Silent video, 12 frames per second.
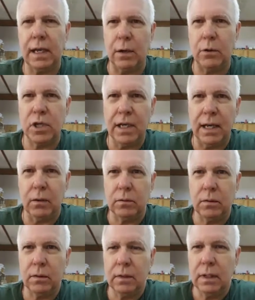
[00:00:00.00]
uh, gouging
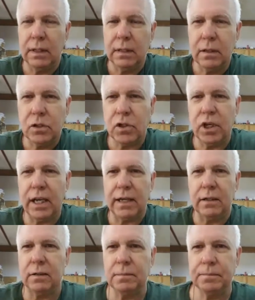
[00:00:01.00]
out the
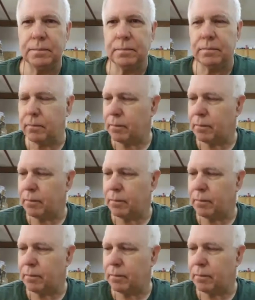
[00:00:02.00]
channel